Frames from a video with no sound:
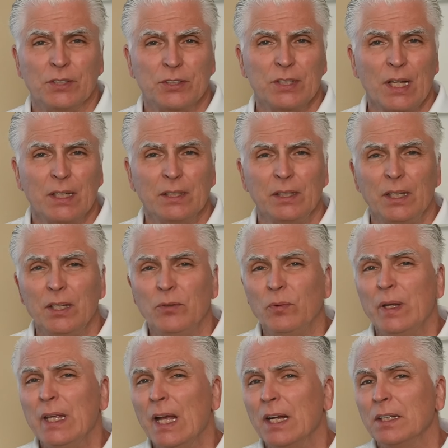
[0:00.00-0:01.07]
Suddenly
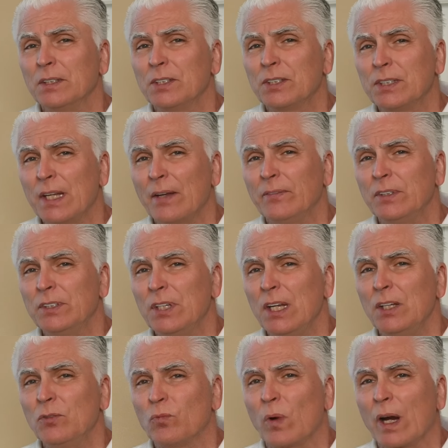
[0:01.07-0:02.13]
we had
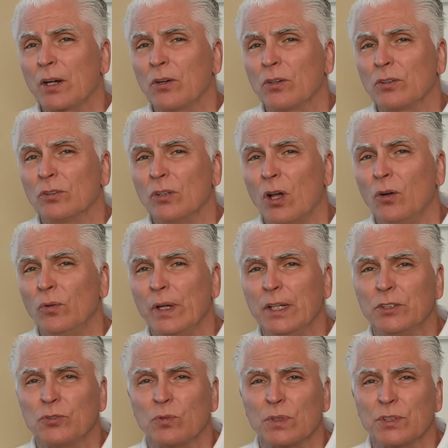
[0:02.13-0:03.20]
17 record low
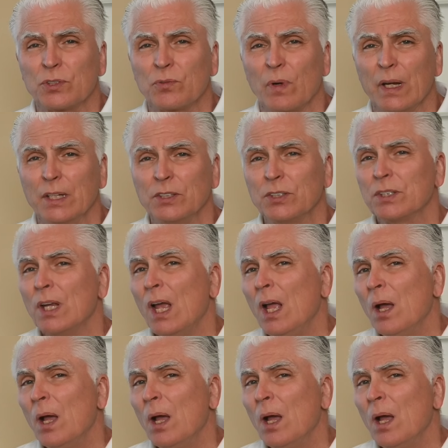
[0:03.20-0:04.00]
interest rates.